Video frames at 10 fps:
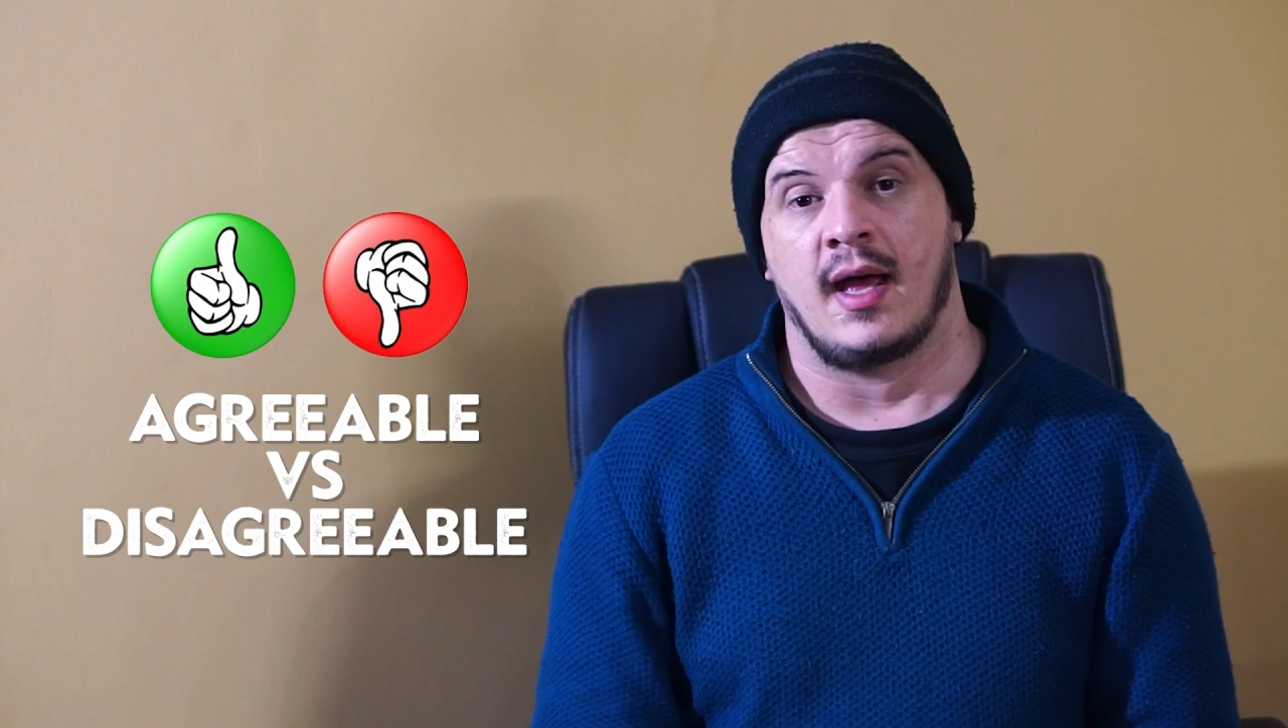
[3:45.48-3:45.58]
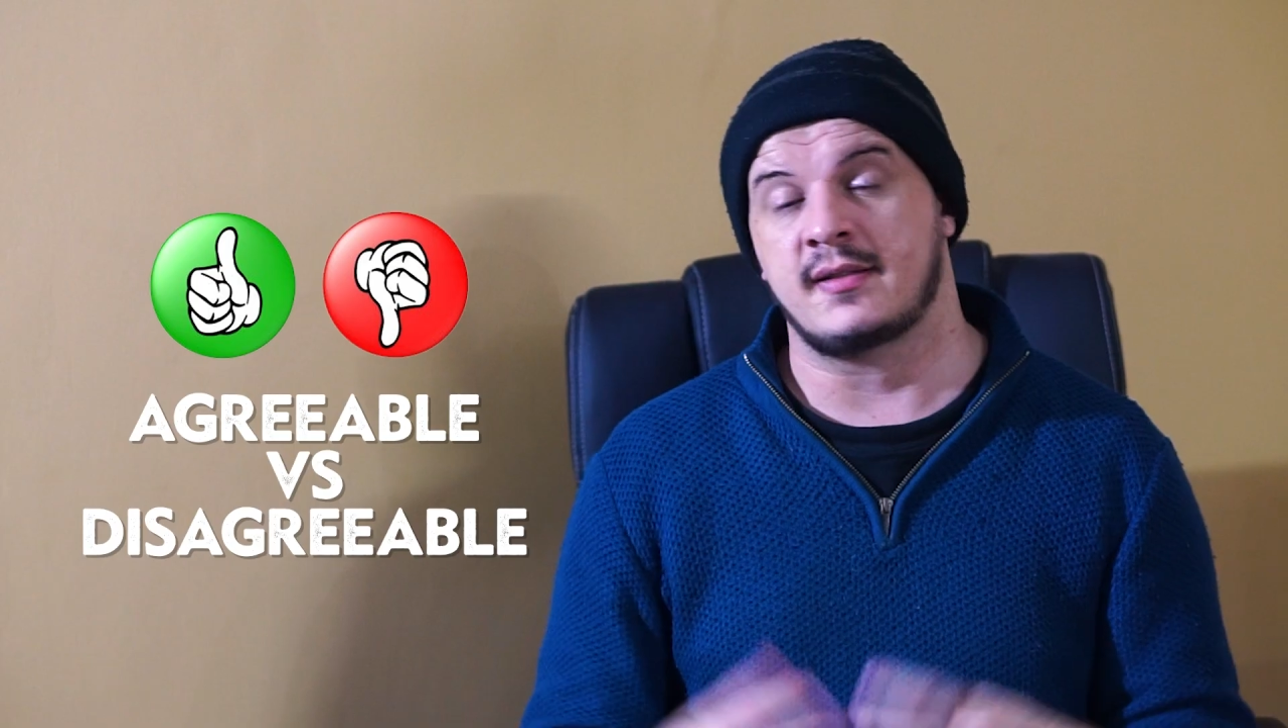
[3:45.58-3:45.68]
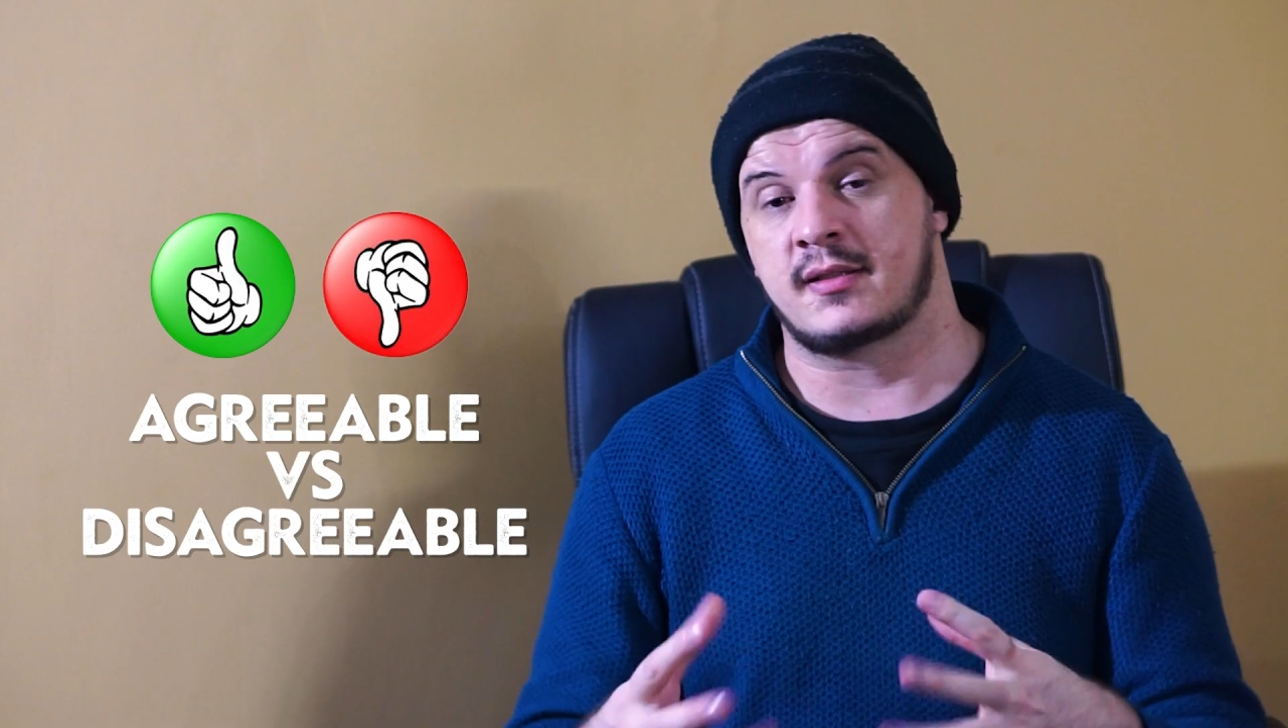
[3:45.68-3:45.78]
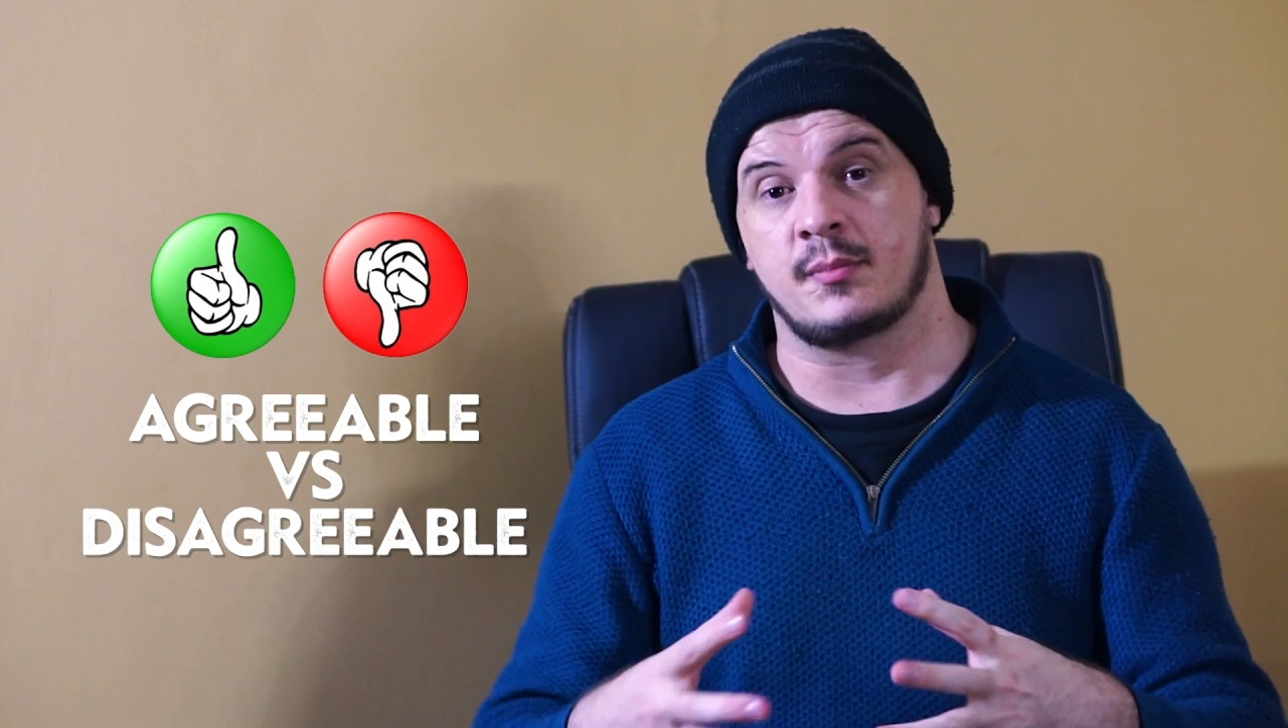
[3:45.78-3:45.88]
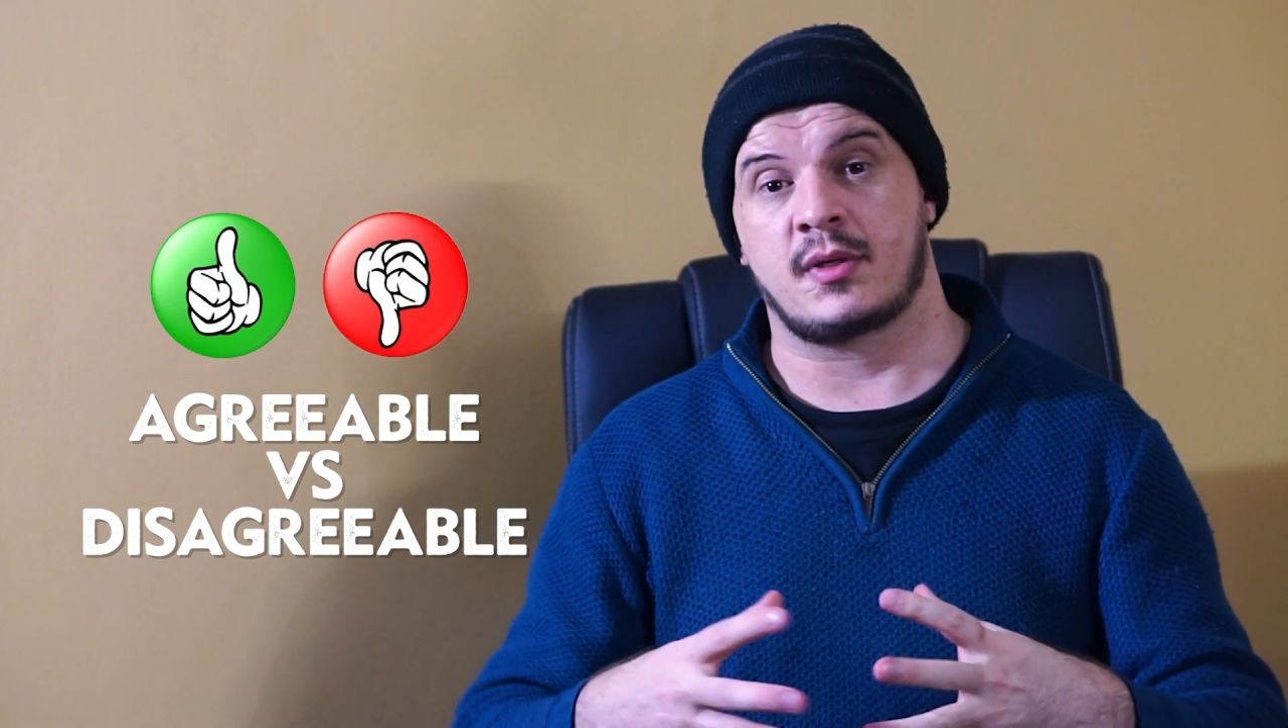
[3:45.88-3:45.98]

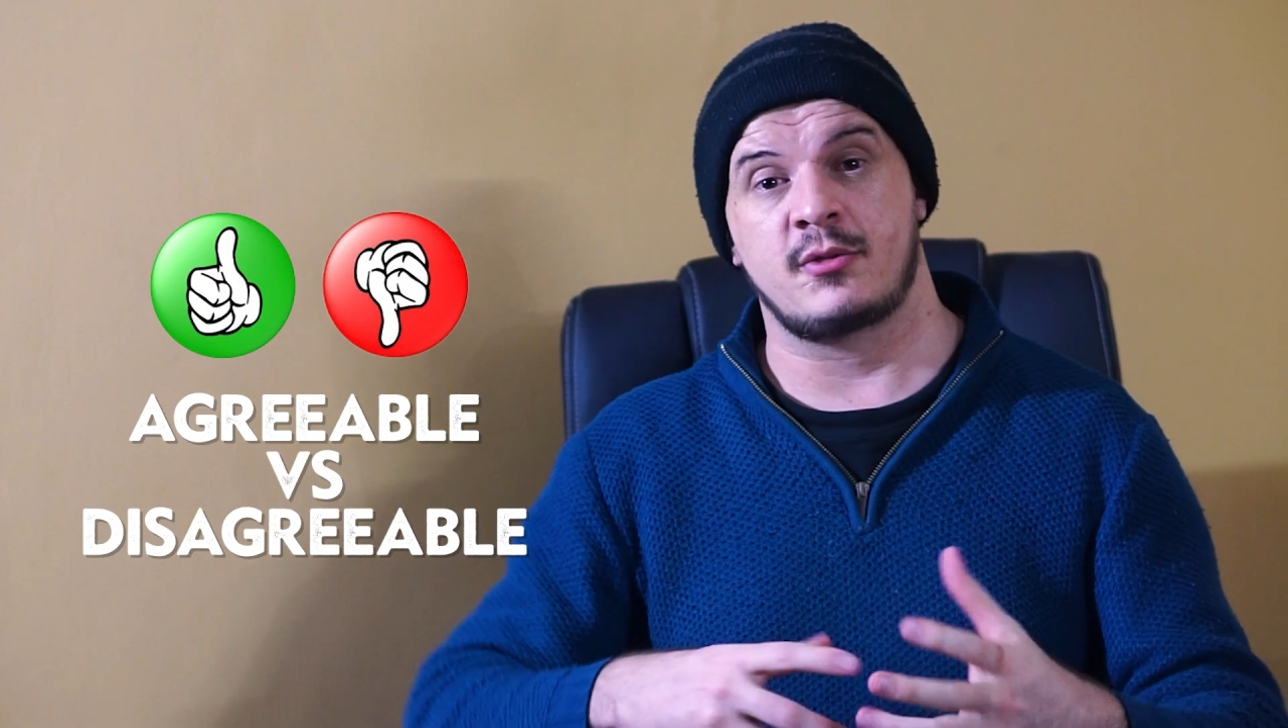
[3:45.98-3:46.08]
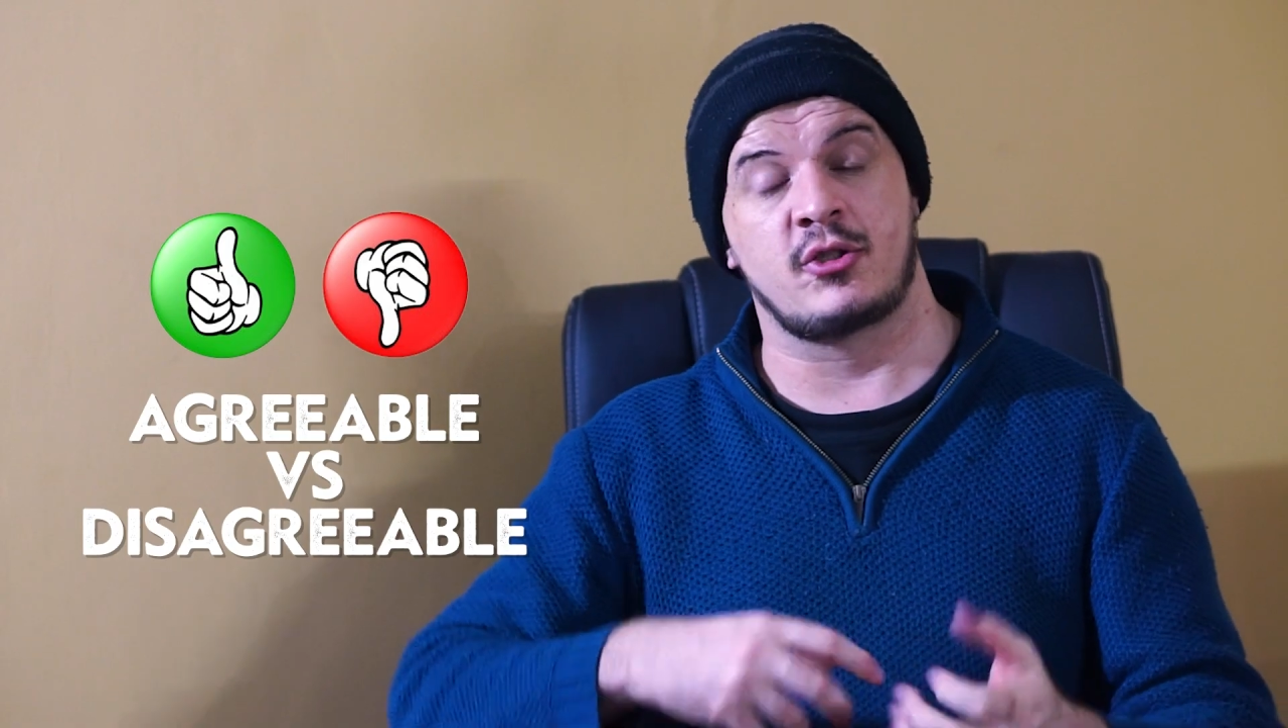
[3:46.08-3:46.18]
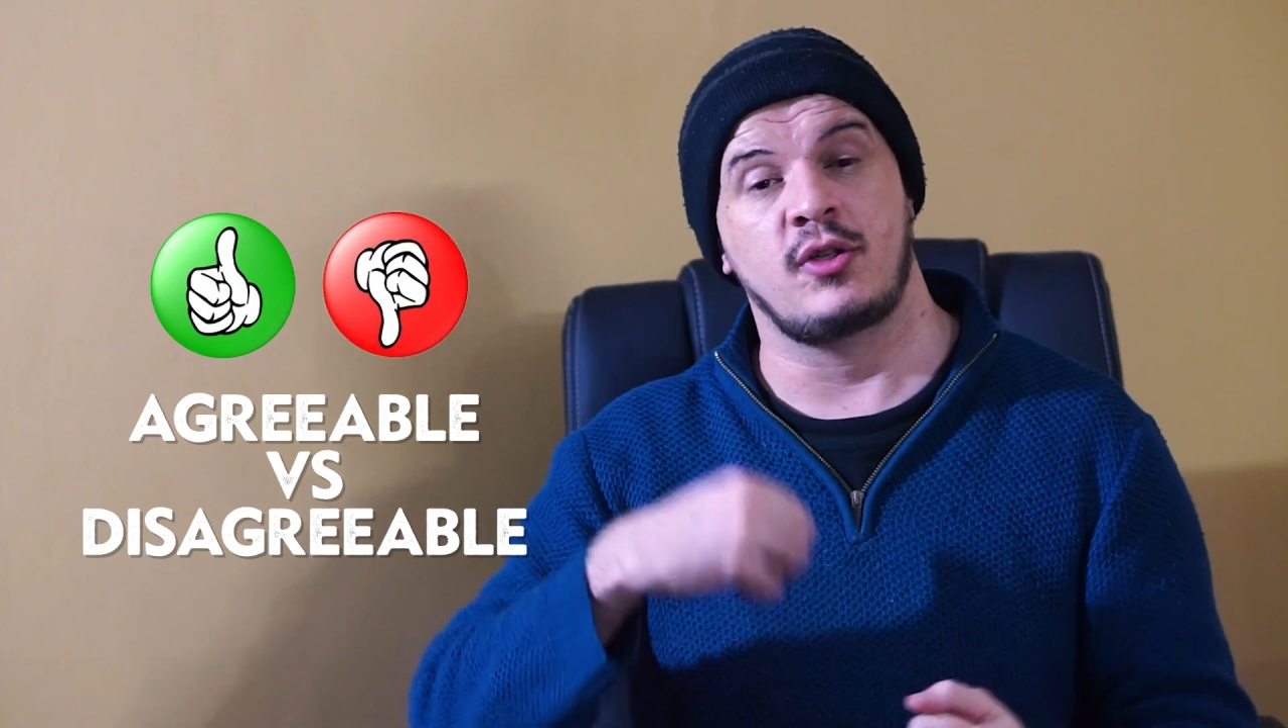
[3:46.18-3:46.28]
And sometimes